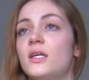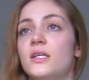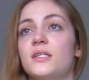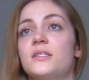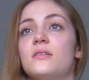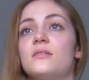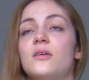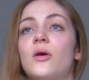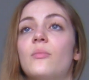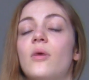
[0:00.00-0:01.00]
eat
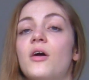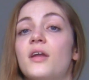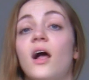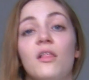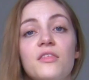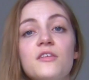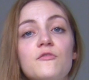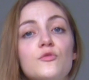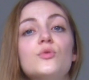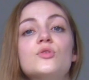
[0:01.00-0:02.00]
some unhealthy
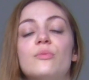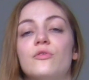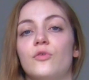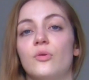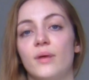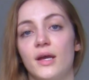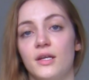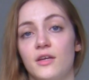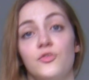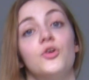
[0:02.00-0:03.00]
foods before
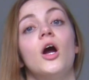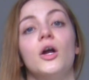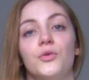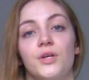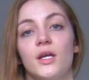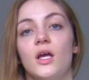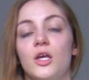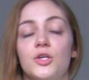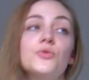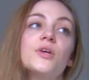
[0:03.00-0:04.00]
bed if you're hungry.
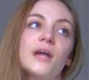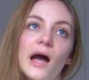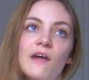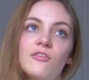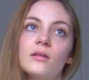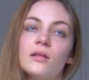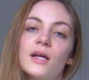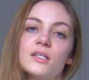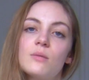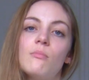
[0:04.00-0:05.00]
You can have a
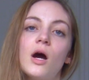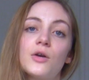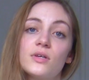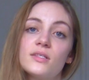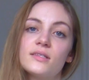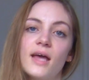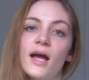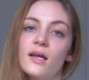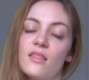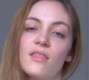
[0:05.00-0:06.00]
light, moderate
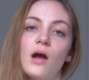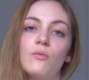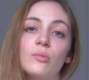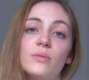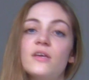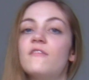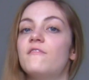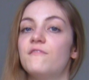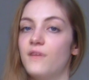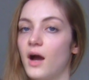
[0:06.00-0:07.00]
snack, that will be
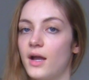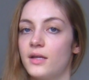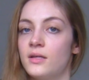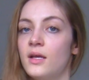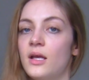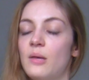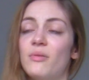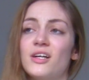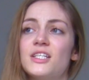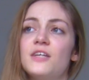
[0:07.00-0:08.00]
fine.
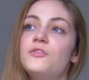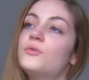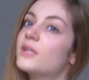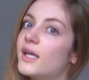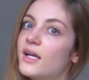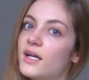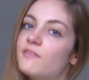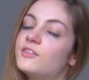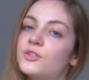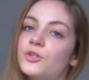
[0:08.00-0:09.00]
But if you can't
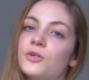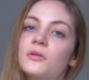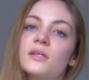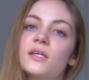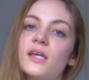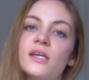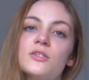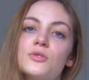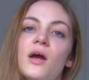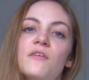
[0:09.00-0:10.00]
have dinner early
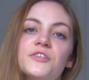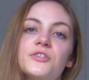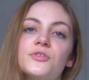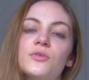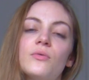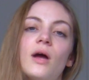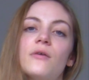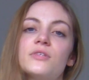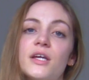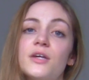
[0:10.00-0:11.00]
and you have dinner
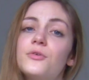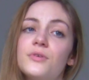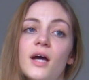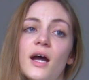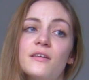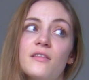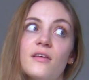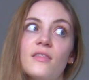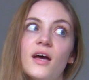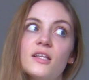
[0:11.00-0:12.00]
around 8 or 9,
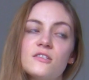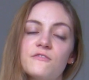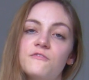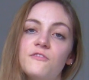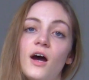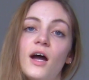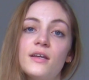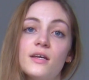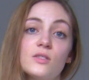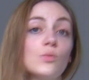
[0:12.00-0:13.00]
then that's
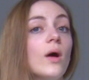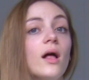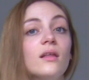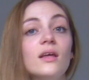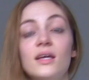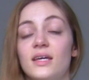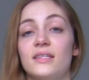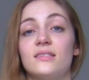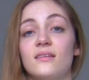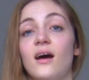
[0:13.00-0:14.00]
fine as well.
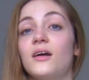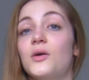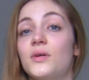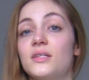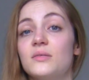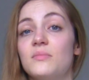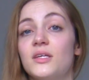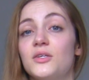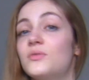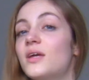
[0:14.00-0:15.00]
It's not going to
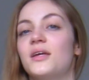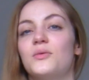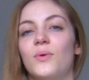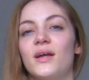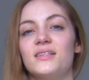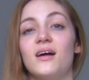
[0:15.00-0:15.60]
make you gain weight